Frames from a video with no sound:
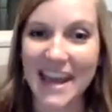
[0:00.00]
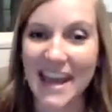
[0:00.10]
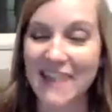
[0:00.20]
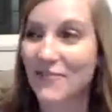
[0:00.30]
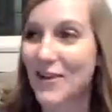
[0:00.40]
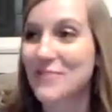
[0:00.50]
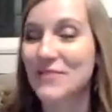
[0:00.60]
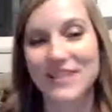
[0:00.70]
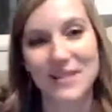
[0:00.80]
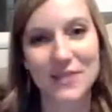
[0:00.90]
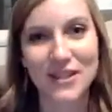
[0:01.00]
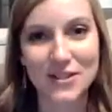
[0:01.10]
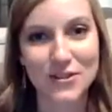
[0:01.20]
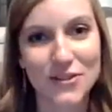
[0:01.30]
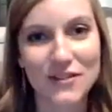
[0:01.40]
From something
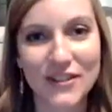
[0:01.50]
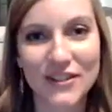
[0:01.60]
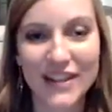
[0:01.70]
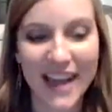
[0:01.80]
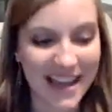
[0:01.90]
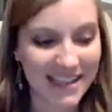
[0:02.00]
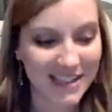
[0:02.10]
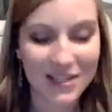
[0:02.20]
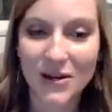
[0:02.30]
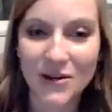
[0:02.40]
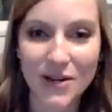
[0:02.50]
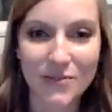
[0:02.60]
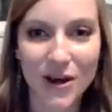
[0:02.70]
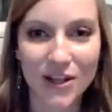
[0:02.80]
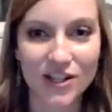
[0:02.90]
as trivial as a toenail
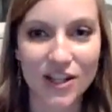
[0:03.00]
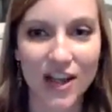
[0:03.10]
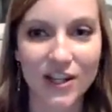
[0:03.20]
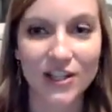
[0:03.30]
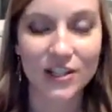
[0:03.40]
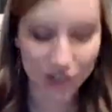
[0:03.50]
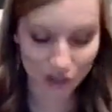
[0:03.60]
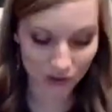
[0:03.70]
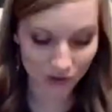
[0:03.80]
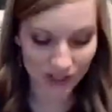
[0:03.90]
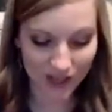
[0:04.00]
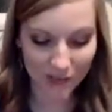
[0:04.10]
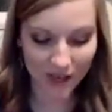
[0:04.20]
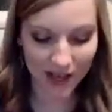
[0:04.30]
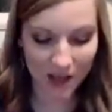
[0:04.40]
polish color to
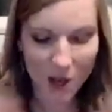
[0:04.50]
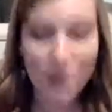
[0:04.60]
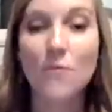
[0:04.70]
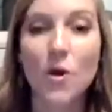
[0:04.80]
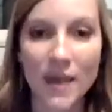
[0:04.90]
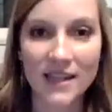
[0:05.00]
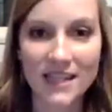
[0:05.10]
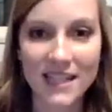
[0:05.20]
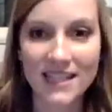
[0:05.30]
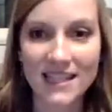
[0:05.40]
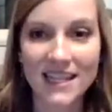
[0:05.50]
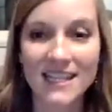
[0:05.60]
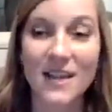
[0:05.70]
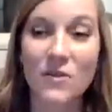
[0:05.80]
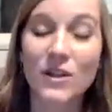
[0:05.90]
something momentous, it's
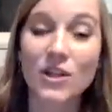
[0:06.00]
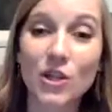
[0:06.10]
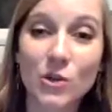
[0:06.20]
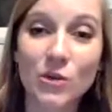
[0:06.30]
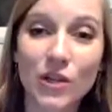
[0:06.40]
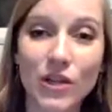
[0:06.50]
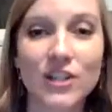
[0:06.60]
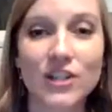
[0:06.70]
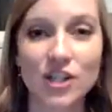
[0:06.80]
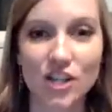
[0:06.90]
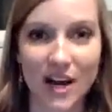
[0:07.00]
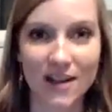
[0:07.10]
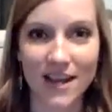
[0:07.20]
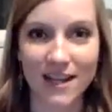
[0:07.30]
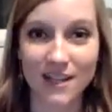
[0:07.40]
like when you learn to
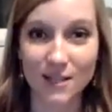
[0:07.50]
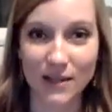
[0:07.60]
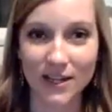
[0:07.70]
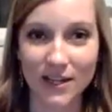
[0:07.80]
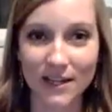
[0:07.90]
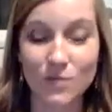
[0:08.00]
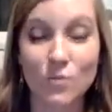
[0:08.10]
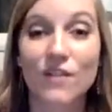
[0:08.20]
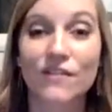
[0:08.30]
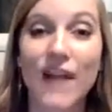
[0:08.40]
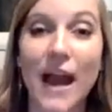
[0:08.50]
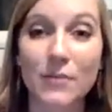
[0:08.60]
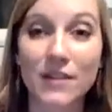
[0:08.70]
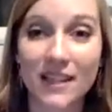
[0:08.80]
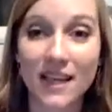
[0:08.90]
share that experience more
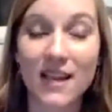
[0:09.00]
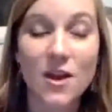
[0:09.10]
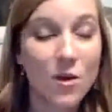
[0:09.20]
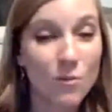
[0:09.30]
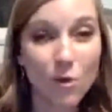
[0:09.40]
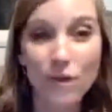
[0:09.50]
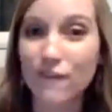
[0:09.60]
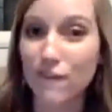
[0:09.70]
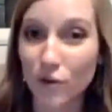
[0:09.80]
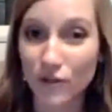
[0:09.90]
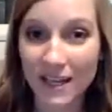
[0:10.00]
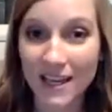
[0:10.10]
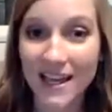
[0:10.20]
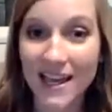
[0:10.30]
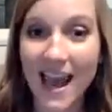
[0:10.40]
vibrantly, more
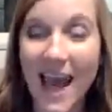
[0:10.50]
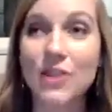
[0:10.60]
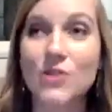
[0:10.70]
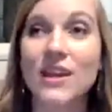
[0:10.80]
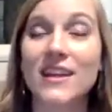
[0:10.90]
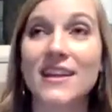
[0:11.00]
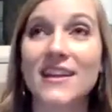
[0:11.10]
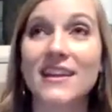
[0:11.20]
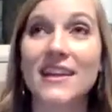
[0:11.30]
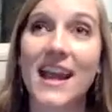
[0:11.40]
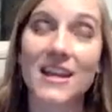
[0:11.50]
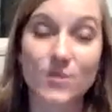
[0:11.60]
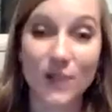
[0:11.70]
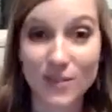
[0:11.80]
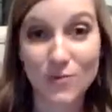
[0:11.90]
fully, and you can
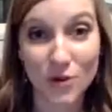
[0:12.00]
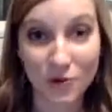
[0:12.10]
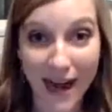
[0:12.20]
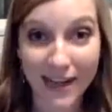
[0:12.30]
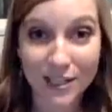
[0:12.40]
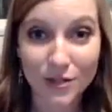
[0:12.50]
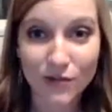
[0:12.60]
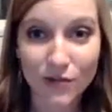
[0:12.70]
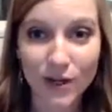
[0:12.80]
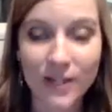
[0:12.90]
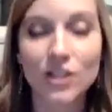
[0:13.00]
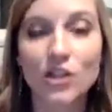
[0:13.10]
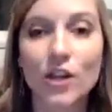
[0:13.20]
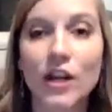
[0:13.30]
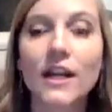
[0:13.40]
express more gratitude for it,
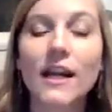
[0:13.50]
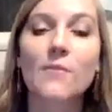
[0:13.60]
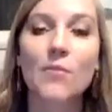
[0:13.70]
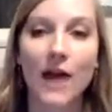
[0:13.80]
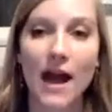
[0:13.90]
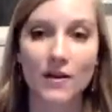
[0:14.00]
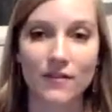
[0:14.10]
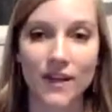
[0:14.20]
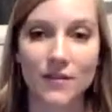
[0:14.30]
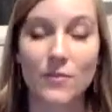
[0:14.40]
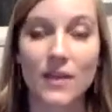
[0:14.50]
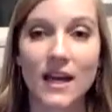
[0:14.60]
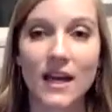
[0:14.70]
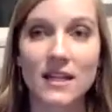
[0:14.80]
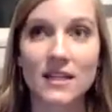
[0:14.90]
you're going to get more out of it,
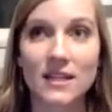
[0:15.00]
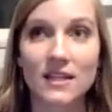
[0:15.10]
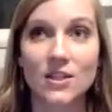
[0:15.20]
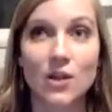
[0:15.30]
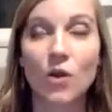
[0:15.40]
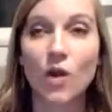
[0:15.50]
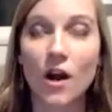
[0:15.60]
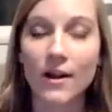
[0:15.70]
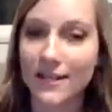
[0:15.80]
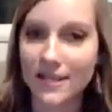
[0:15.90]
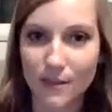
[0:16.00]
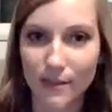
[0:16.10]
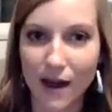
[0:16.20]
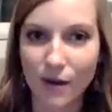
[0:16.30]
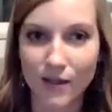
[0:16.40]
because no longer is it
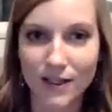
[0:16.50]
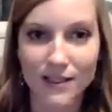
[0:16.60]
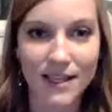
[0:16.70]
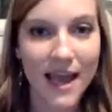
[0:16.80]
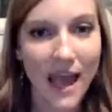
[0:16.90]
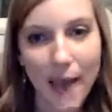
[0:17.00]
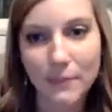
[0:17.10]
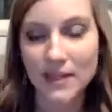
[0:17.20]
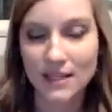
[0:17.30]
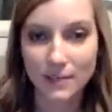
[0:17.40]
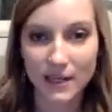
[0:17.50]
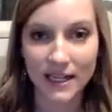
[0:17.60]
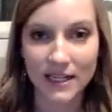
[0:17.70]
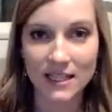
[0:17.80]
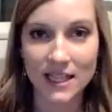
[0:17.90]
about this happy
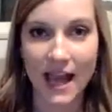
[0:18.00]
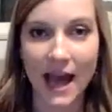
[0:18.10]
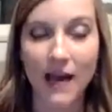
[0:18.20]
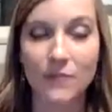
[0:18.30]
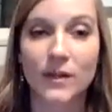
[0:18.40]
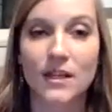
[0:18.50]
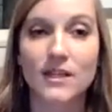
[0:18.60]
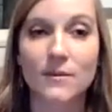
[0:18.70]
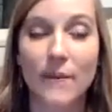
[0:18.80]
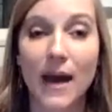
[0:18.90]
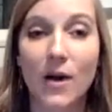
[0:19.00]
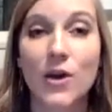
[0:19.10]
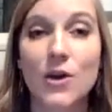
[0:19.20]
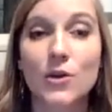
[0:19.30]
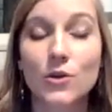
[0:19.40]
experience that I had, but it's about
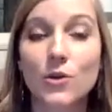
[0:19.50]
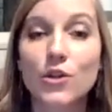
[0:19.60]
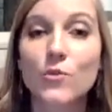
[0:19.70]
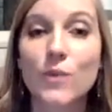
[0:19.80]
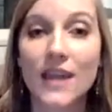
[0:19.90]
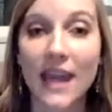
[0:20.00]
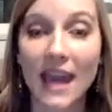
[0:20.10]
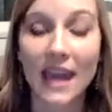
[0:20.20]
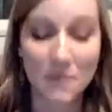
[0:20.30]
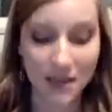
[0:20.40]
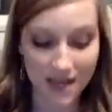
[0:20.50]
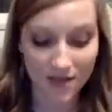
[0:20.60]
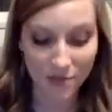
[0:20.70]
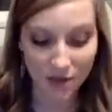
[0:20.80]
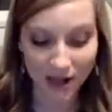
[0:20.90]
who you became in
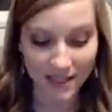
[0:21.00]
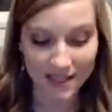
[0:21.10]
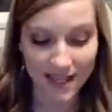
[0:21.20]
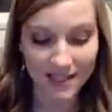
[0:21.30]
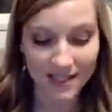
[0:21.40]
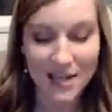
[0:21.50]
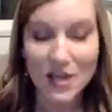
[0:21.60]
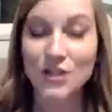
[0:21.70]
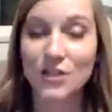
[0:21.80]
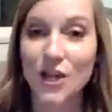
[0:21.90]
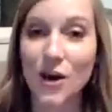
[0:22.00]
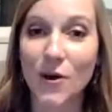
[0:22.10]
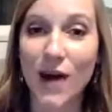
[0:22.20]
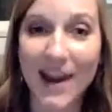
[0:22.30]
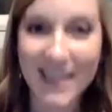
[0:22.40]
the process.
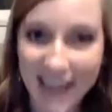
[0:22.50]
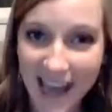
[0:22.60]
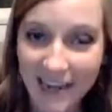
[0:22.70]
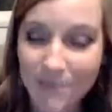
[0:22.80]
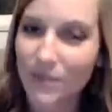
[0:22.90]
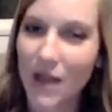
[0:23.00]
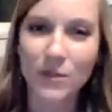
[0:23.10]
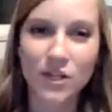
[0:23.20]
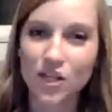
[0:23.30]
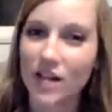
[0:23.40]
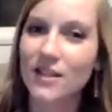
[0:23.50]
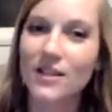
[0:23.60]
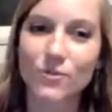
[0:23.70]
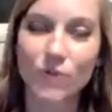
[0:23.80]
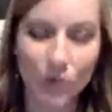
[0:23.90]
So again, I'm going to share
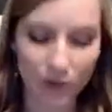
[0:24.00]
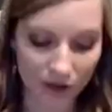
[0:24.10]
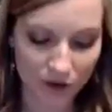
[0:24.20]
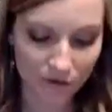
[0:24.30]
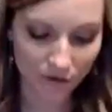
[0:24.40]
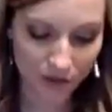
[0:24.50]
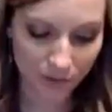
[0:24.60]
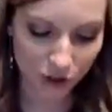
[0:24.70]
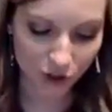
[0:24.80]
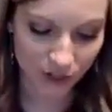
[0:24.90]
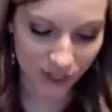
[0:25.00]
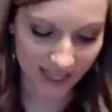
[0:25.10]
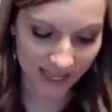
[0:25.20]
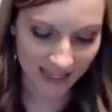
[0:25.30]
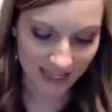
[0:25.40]
this quote with you from George
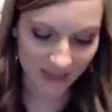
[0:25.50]
Sand.